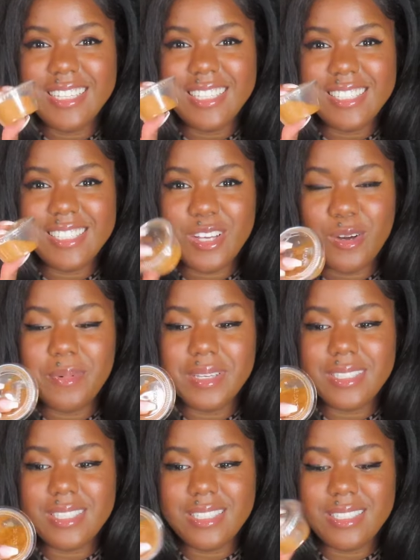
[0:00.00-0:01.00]
this is O B
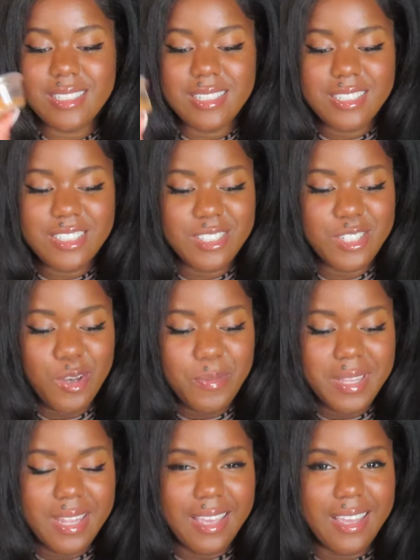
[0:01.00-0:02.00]
E seasoning. She told
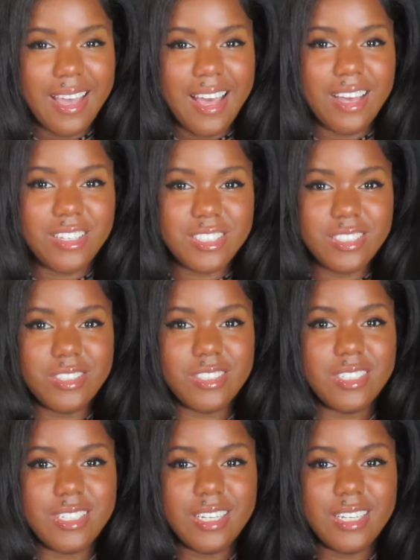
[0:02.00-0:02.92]
me like how she usually